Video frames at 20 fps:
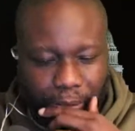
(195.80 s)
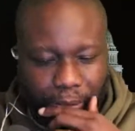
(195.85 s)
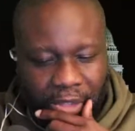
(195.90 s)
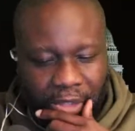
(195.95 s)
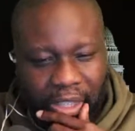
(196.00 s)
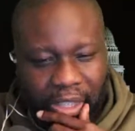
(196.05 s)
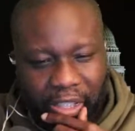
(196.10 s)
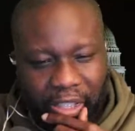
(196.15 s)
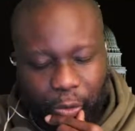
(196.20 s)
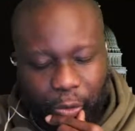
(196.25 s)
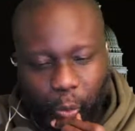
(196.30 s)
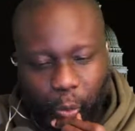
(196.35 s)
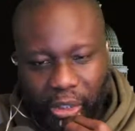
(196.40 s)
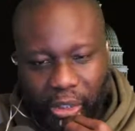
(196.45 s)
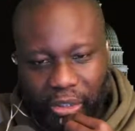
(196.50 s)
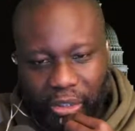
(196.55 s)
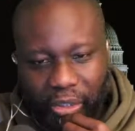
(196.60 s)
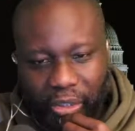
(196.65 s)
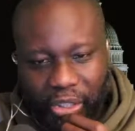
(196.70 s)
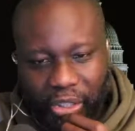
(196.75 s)
it's what it
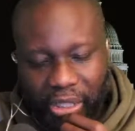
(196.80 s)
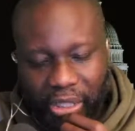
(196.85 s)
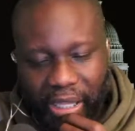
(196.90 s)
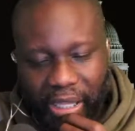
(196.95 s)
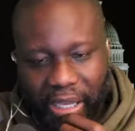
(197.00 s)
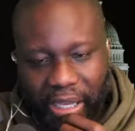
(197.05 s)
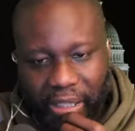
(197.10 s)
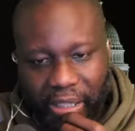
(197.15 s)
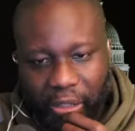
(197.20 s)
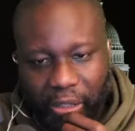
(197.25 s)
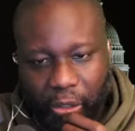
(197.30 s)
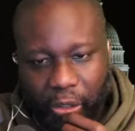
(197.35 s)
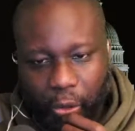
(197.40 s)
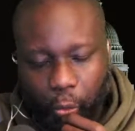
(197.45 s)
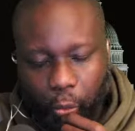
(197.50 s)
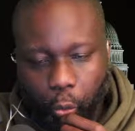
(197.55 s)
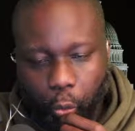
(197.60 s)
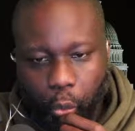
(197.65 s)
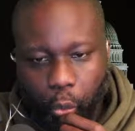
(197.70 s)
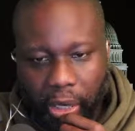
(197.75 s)
looks like
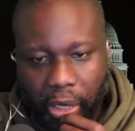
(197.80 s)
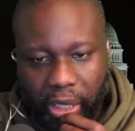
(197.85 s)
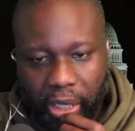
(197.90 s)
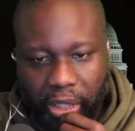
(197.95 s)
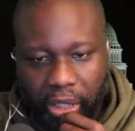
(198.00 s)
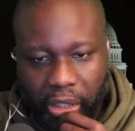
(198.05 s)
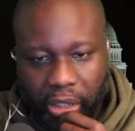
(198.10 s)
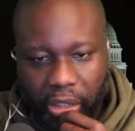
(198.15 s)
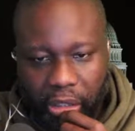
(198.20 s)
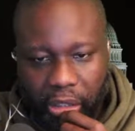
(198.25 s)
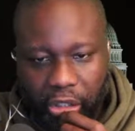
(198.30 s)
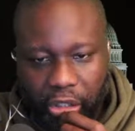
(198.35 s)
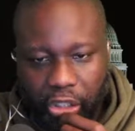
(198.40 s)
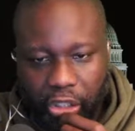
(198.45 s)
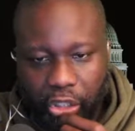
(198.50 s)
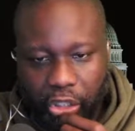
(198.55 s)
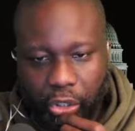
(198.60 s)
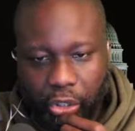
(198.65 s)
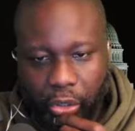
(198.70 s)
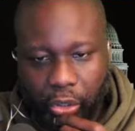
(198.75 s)
when
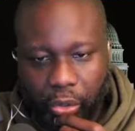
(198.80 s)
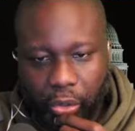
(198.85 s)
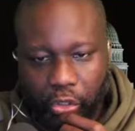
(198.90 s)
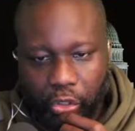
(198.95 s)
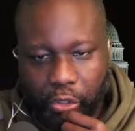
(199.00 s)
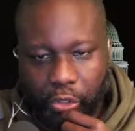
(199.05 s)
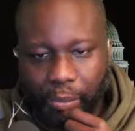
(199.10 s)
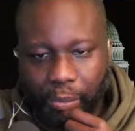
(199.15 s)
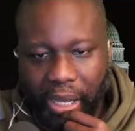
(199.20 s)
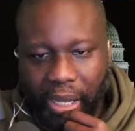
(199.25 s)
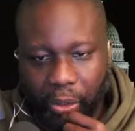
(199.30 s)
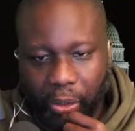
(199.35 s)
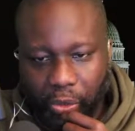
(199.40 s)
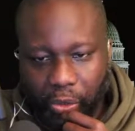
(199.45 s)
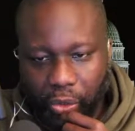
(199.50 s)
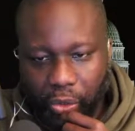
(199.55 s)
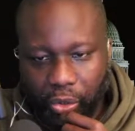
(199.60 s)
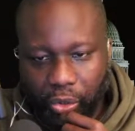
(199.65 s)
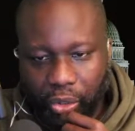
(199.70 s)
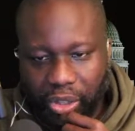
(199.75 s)
your spouse or
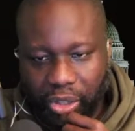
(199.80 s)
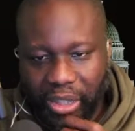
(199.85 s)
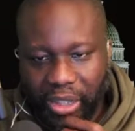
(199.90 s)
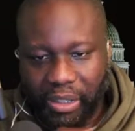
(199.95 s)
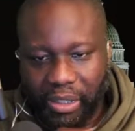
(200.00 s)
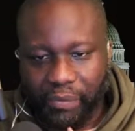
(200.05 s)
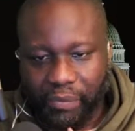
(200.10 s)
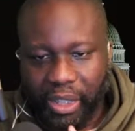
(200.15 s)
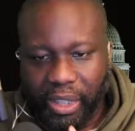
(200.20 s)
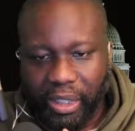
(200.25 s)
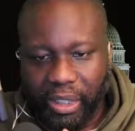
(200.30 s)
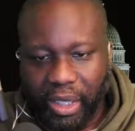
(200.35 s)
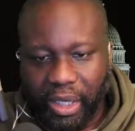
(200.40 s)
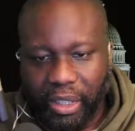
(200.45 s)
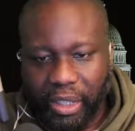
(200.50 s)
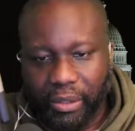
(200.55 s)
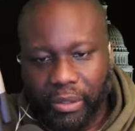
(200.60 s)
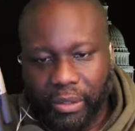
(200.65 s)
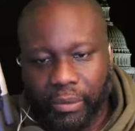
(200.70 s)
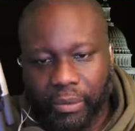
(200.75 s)
your significant
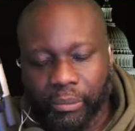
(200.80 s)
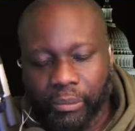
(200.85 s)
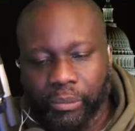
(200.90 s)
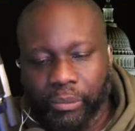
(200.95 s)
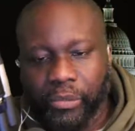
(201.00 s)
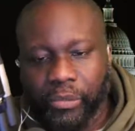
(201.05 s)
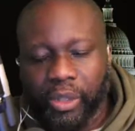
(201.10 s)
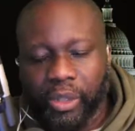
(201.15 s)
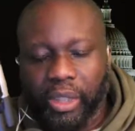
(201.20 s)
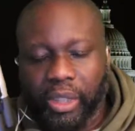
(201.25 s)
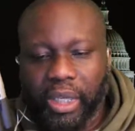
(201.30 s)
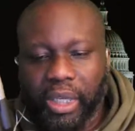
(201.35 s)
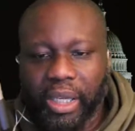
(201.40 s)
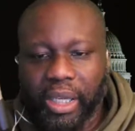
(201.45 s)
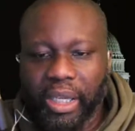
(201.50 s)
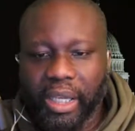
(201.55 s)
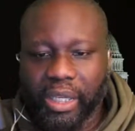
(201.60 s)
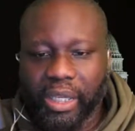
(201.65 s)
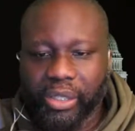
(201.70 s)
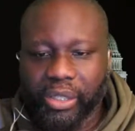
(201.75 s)
other
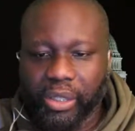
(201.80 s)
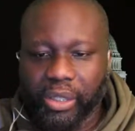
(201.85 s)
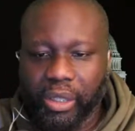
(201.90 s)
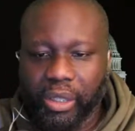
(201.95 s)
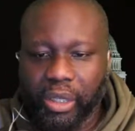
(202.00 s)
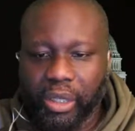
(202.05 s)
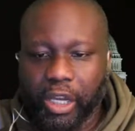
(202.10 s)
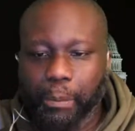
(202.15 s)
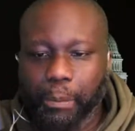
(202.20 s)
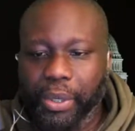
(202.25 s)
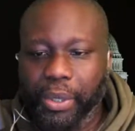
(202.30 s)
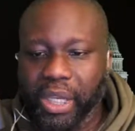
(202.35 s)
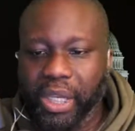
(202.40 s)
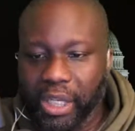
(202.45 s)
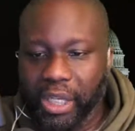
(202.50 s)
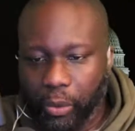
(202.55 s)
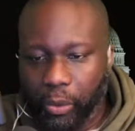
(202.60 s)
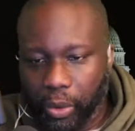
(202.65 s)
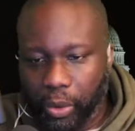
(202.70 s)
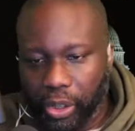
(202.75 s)
is competing
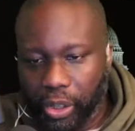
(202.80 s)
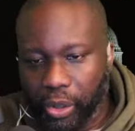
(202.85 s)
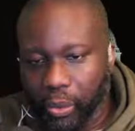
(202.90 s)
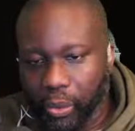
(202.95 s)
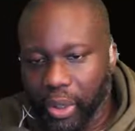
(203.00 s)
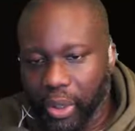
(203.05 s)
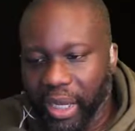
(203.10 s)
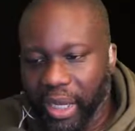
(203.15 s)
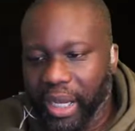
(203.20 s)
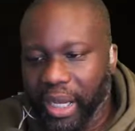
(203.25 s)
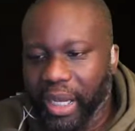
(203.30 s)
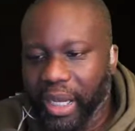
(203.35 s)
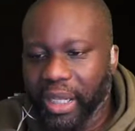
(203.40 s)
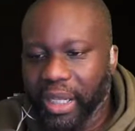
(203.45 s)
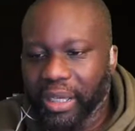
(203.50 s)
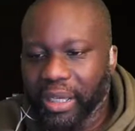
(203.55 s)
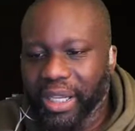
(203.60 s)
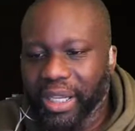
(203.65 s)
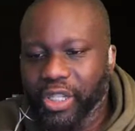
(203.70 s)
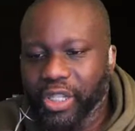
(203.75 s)
with you and
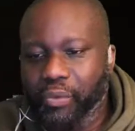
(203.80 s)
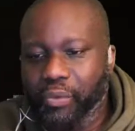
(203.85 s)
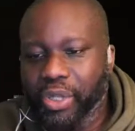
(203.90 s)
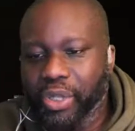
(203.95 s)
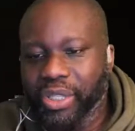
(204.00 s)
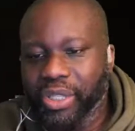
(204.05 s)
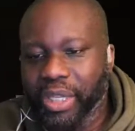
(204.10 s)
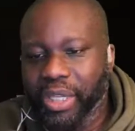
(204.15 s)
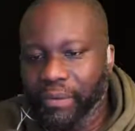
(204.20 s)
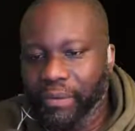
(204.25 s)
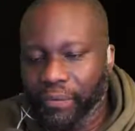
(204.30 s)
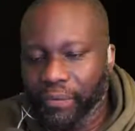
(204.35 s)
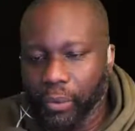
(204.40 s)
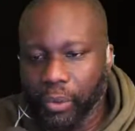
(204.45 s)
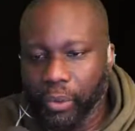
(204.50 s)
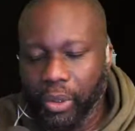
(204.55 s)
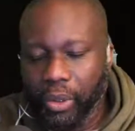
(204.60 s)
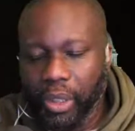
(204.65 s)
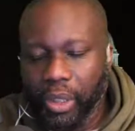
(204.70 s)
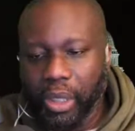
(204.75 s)
is resentful
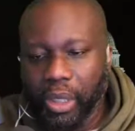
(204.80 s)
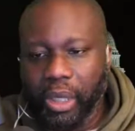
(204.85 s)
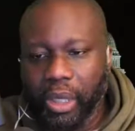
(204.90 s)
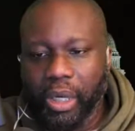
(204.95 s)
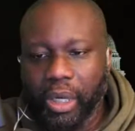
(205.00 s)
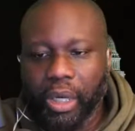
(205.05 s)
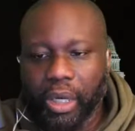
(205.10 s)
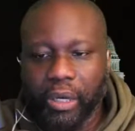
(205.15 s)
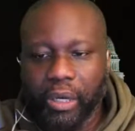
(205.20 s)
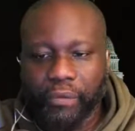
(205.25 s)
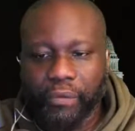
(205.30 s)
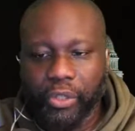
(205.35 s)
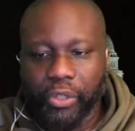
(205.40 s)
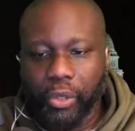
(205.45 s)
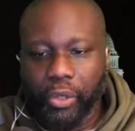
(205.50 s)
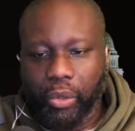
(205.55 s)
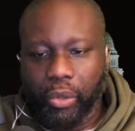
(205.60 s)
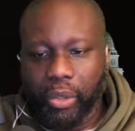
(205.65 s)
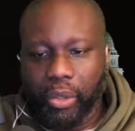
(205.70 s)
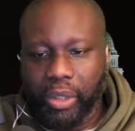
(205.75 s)
of
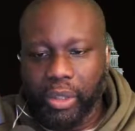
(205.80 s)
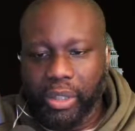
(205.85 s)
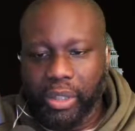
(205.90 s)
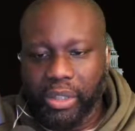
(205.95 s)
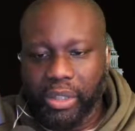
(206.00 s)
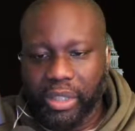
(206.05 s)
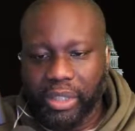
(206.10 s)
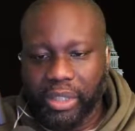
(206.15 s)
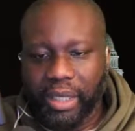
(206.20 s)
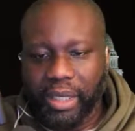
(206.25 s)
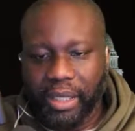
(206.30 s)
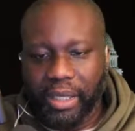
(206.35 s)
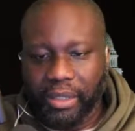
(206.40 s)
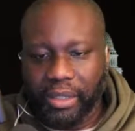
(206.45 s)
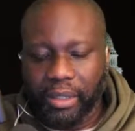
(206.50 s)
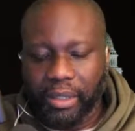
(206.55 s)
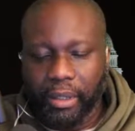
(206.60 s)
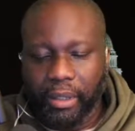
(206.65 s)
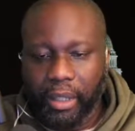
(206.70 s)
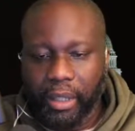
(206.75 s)
your success.
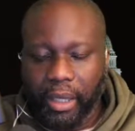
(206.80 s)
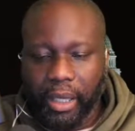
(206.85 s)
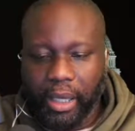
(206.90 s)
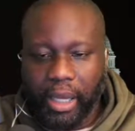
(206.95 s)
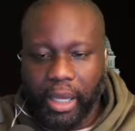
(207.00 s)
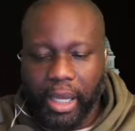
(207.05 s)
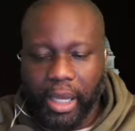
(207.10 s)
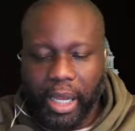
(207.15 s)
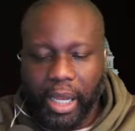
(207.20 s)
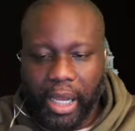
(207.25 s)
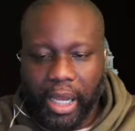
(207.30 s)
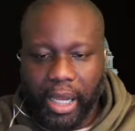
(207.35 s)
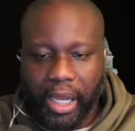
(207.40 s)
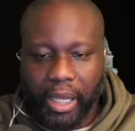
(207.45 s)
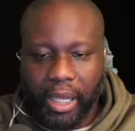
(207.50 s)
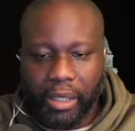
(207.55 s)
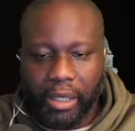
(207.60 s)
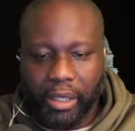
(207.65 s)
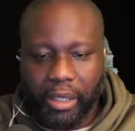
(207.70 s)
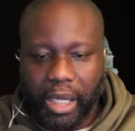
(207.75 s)

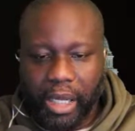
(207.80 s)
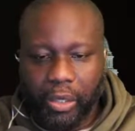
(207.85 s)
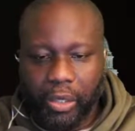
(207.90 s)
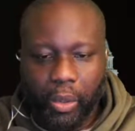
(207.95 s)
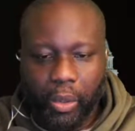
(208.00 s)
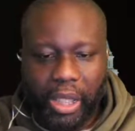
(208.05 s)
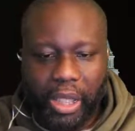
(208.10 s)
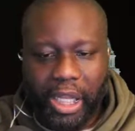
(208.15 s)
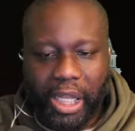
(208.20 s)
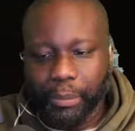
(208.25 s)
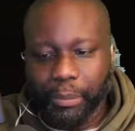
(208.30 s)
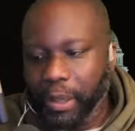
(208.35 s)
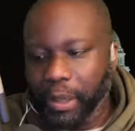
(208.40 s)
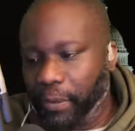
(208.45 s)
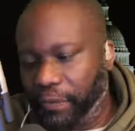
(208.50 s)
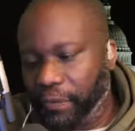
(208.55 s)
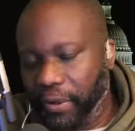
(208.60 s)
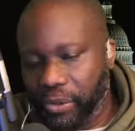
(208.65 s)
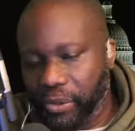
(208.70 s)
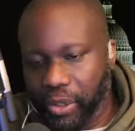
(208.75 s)
And I know a lot of people
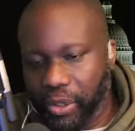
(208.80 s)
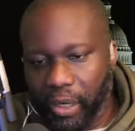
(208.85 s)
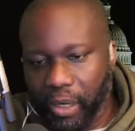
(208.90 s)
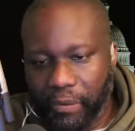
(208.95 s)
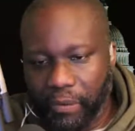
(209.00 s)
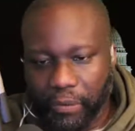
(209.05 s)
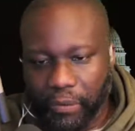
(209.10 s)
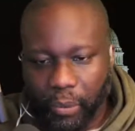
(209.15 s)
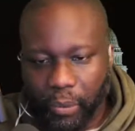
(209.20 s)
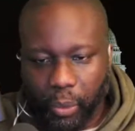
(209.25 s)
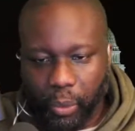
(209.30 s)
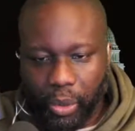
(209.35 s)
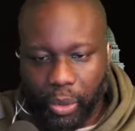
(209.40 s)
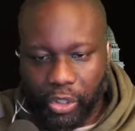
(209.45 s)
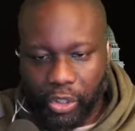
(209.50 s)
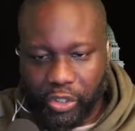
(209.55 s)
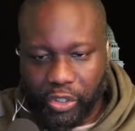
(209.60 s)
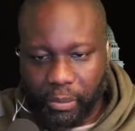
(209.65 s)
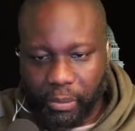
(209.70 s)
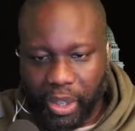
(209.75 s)
felt sorry for Will
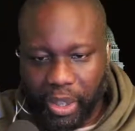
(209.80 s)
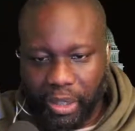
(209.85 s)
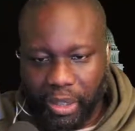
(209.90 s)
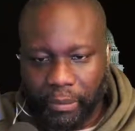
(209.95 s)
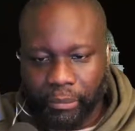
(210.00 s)
Smith.